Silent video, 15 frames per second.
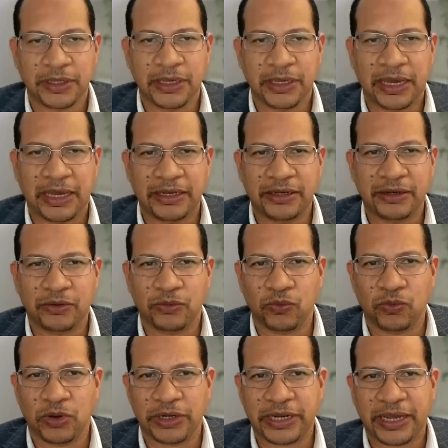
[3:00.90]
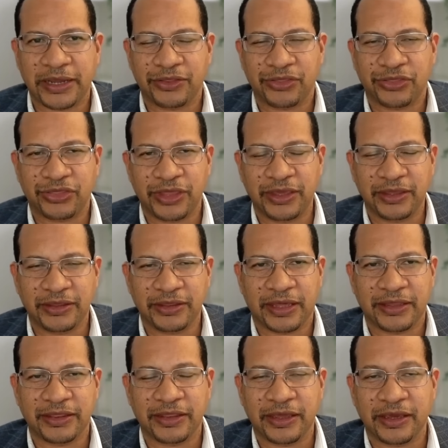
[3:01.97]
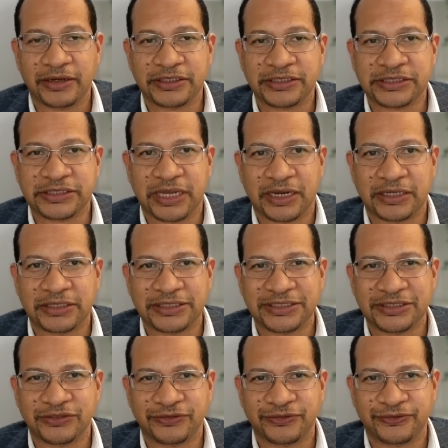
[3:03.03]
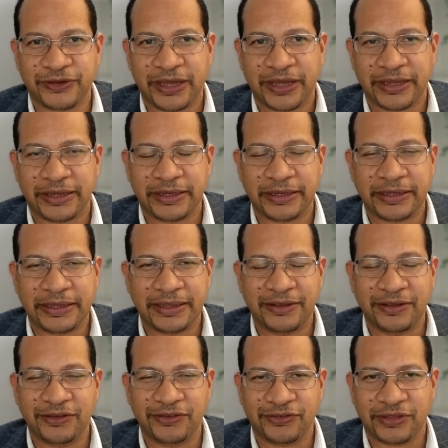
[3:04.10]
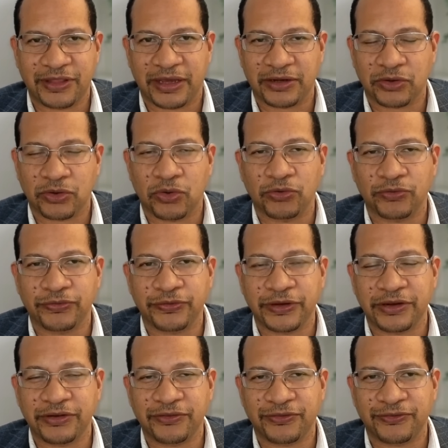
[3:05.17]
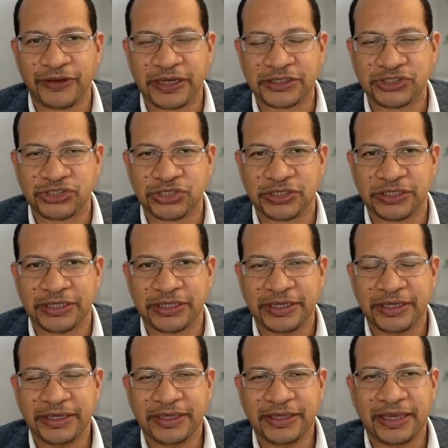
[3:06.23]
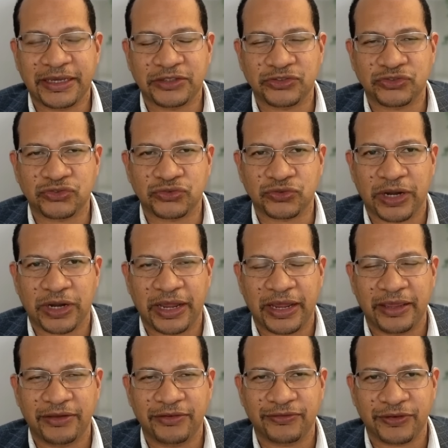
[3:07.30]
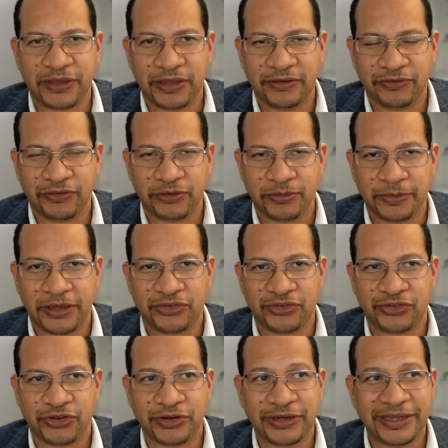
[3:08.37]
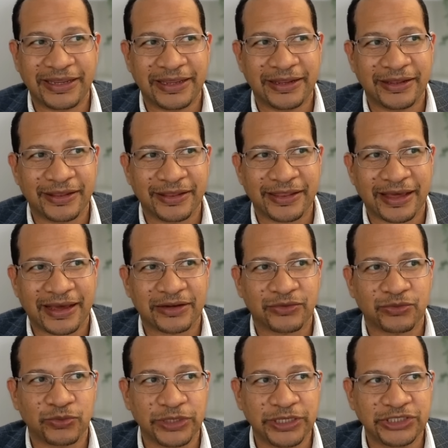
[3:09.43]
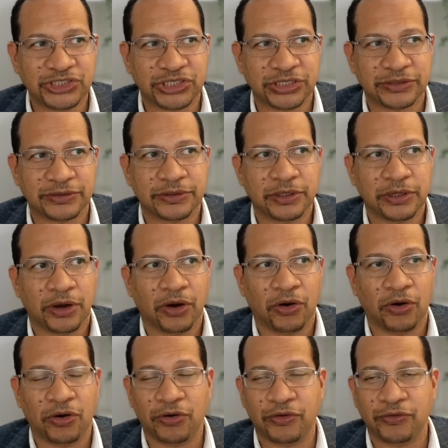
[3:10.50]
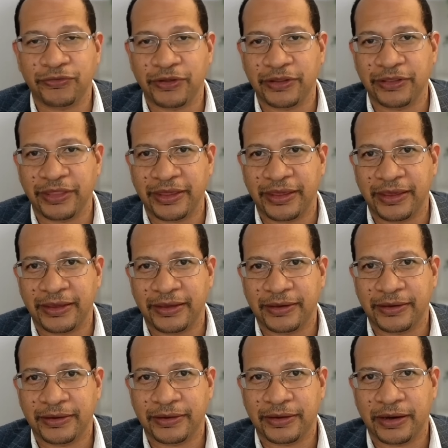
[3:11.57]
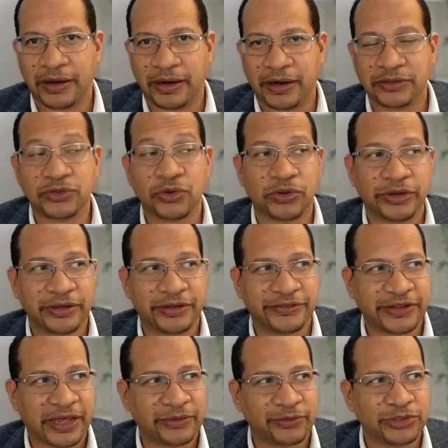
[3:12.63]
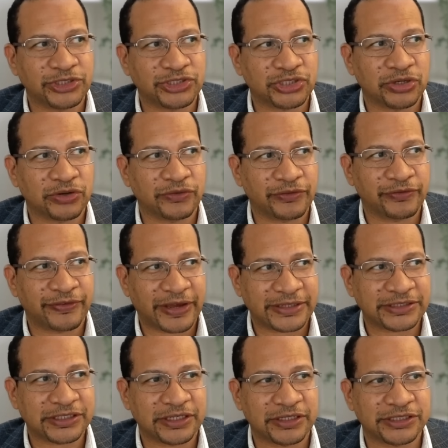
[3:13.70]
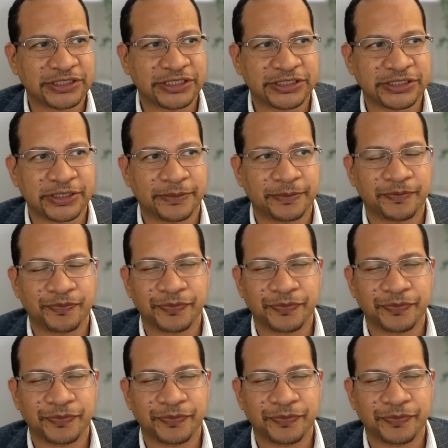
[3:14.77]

And what I think that they are starting to find is that COVID infection can drive inflammation in that region of the heart or in that region of the vascular system.